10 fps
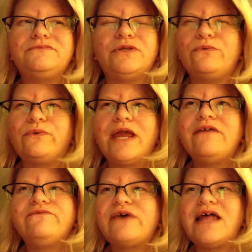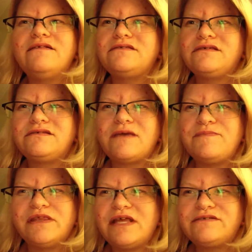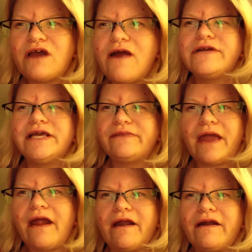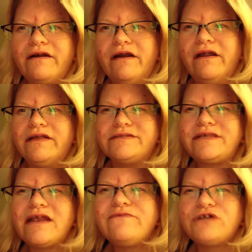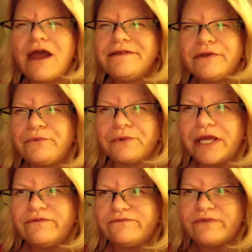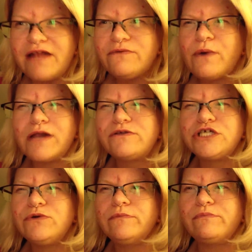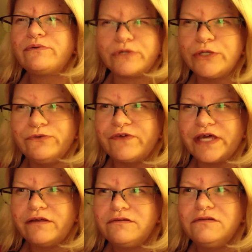reinvent something that's already there. Instead of trying to reinvent, why don't you improve it?